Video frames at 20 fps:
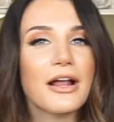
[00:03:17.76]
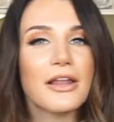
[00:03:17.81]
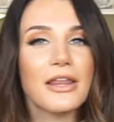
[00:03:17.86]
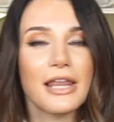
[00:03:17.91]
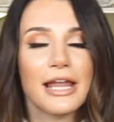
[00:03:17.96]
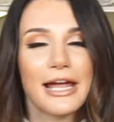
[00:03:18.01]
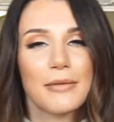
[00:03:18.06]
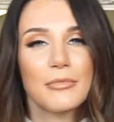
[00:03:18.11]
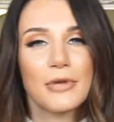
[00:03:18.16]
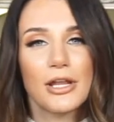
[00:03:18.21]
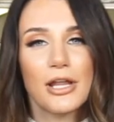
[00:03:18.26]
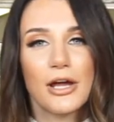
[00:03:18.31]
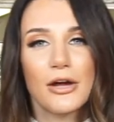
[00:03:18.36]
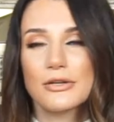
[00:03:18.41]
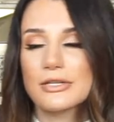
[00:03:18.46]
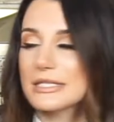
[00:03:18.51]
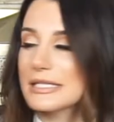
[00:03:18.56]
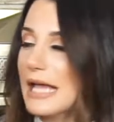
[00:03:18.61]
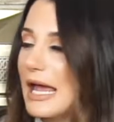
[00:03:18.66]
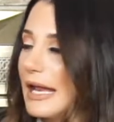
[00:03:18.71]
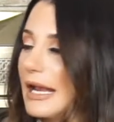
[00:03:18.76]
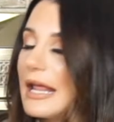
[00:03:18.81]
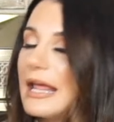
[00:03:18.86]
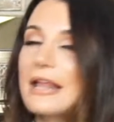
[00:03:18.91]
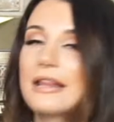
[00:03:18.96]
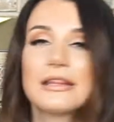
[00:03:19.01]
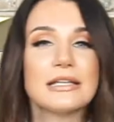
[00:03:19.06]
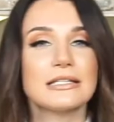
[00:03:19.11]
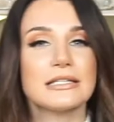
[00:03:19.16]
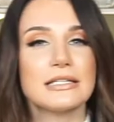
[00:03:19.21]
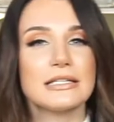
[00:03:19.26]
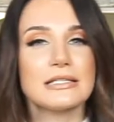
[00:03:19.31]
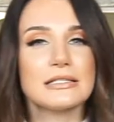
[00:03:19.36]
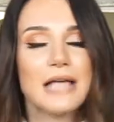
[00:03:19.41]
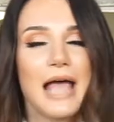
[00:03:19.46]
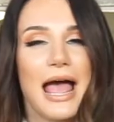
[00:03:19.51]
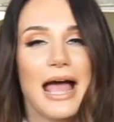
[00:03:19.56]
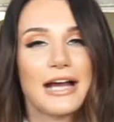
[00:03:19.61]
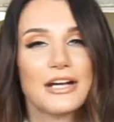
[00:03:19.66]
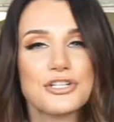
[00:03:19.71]
Glam Glow set. This is
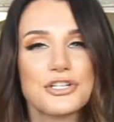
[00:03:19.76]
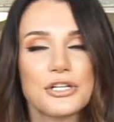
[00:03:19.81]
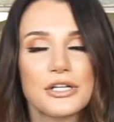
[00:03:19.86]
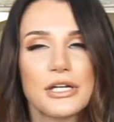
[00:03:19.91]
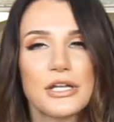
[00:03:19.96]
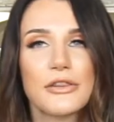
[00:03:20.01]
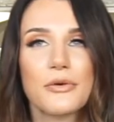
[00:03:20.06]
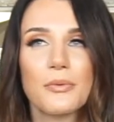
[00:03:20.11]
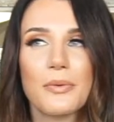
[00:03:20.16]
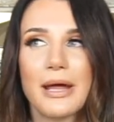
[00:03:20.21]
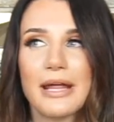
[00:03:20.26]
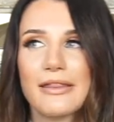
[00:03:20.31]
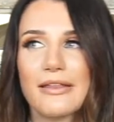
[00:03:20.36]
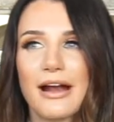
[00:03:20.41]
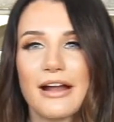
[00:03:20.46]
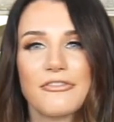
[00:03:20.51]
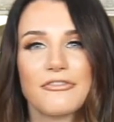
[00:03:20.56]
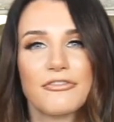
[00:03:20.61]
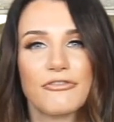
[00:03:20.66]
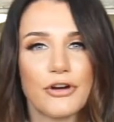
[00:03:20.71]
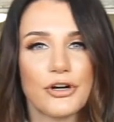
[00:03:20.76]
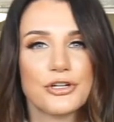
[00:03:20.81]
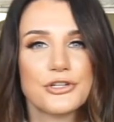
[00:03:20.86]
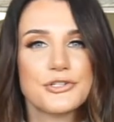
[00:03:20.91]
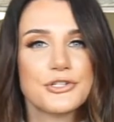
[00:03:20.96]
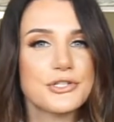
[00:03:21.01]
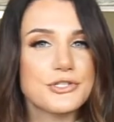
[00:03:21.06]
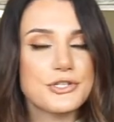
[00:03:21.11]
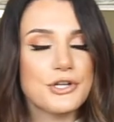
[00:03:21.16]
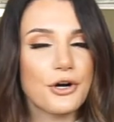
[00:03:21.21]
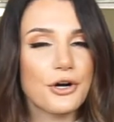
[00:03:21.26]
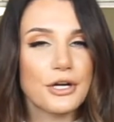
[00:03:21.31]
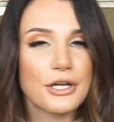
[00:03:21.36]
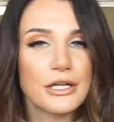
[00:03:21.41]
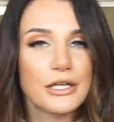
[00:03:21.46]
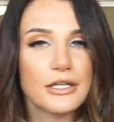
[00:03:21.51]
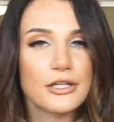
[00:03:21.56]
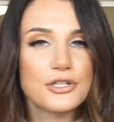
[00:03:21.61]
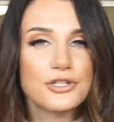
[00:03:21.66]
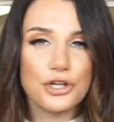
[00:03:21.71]
actually the way that I first
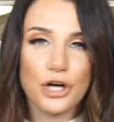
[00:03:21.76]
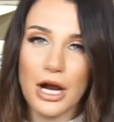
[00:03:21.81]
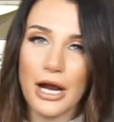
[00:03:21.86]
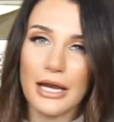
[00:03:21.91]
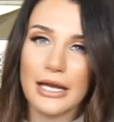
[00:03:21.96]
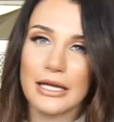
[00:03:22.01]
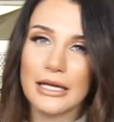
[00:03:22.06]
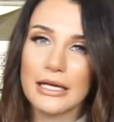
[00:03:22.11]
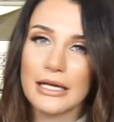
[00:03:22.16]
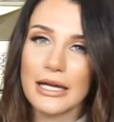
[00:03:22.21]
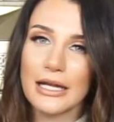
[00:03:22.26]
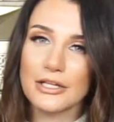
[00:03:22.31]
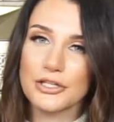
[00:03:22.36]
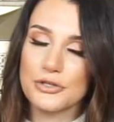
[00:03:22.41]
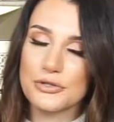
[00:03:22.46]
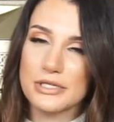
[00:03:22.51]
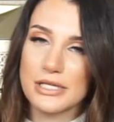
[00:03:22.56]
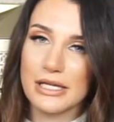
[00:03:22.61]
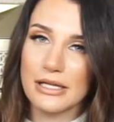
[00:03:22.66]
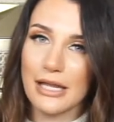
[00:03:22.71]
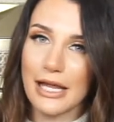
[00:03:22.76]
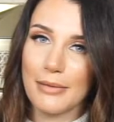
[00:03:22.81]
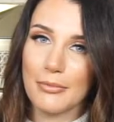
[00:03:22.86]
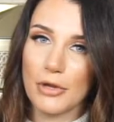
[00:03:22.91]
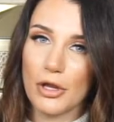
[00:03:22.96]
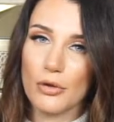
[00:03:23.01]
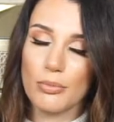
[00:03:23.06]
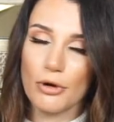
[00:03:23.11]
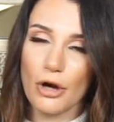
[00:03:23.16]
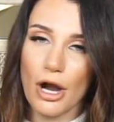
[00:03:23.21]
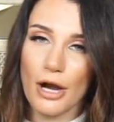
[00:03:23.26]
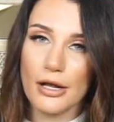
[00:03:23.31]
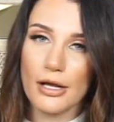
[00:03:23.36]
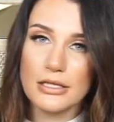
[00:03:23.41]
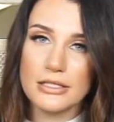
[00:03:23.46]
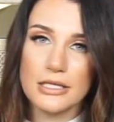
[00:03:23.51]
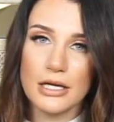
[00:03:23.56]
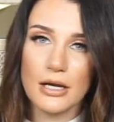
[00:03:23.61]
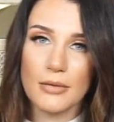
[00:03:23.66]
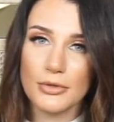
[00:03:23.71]
started trying and using Glam Glow
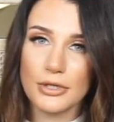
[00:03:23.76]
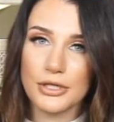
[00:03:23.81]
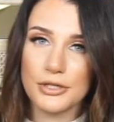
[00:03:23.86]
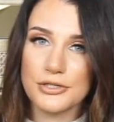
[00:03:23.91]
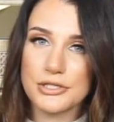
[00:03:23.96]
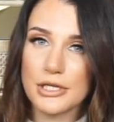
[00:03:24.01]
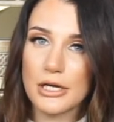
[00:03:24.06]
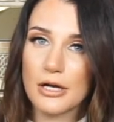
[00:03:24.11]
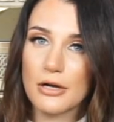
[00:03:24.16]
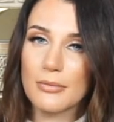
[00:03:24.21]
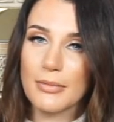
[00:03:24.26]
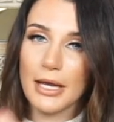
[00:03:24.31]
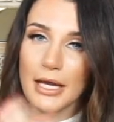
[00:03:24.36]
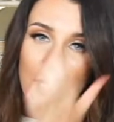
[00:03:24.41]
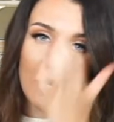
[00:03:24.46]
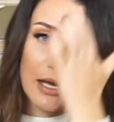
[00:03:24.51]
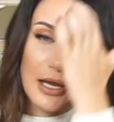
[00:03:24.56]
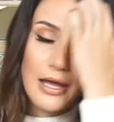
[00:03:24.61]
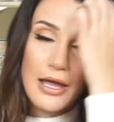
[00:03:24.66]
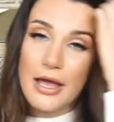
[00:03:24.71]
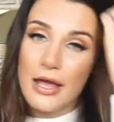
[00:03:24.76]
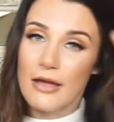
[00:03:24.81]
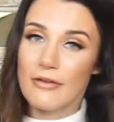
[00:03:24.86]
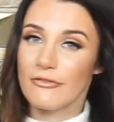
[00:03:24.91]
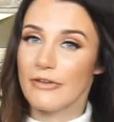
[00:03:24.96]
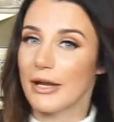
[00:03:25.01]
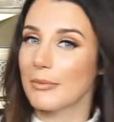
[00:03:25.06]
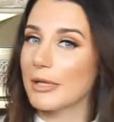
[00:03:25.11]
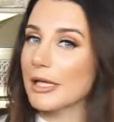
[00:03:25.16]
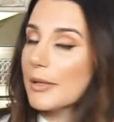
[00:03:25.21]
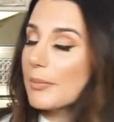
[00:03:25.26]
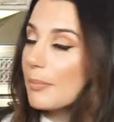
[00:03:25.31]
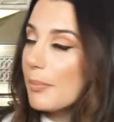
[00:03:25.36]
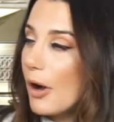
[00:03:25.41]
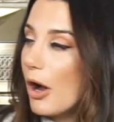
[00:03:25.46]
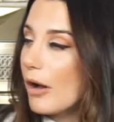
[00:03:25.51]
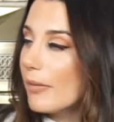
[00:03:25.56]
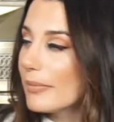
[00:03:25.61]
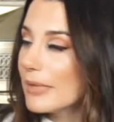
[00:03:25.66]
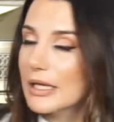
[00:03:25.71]
products a couple years ago. My family
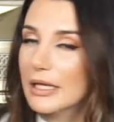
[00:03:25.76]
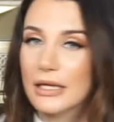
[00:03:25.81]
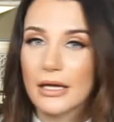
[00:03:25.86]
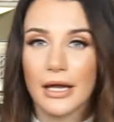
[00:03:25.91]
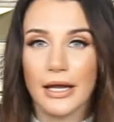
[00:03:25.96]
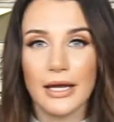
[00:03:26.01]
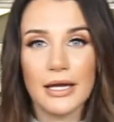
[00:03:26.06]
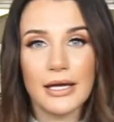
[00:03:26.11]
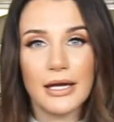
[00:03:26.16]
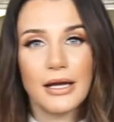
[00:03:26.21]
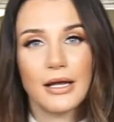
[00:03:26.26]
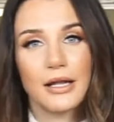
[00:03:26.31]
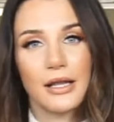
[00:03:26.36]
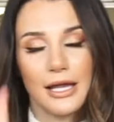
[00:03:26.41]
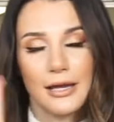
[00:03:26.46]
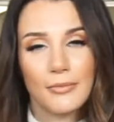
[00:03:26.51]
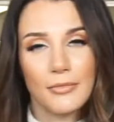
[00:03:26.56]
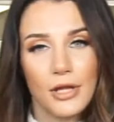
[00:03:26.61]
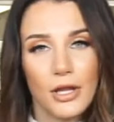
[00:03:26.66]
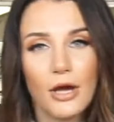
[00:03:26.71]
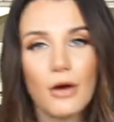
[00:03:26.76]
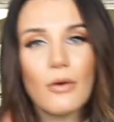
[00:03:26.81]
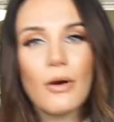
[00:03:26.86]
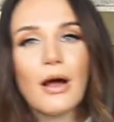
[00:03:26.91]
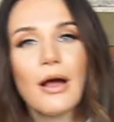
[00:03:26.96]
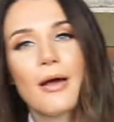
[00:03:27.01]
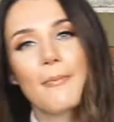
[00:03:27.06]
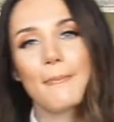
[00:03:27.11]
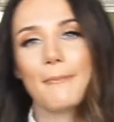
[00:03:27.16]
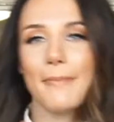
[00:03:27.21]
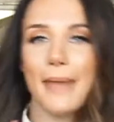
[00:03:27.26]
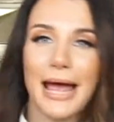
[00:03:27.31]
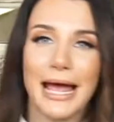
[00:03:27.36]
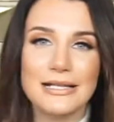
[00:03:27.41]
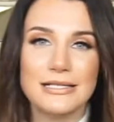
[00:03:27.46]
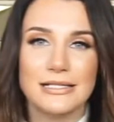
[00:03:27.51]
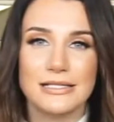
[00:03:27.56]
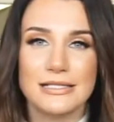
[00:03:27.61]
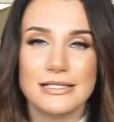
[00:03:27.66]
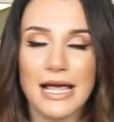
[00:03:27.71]
bought me a Glam Glow
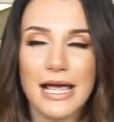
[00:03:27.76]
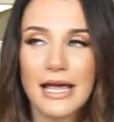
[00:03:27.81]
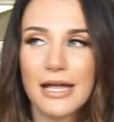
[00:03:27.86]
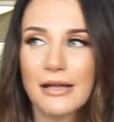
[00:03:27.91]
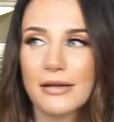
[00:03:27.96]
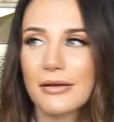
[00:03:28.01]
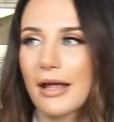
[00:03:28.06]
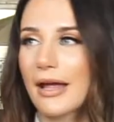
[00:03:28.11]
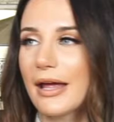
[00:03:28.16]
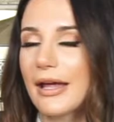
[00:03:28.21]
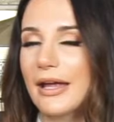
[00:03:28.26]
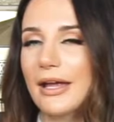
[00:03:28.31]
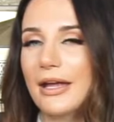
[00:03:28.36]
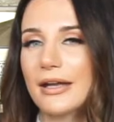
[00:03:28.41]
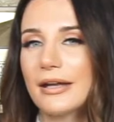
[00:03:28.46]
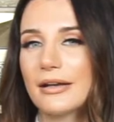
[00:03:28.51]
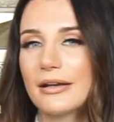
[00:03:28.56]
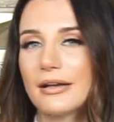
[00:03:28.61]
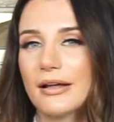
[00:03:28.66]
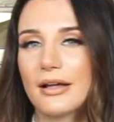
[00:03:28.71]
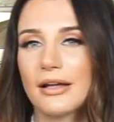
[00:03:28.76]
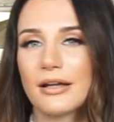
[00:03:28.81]
mask set, and